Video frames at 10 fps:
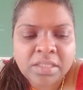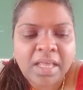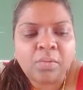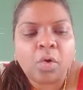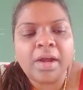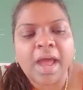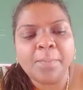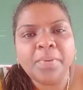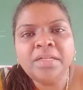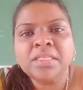Then what
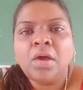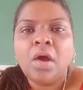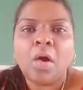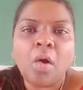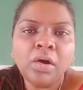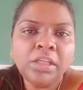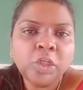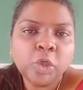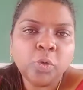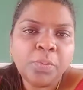happens? All the
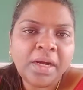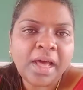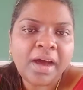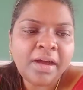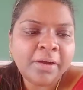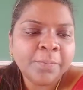tubular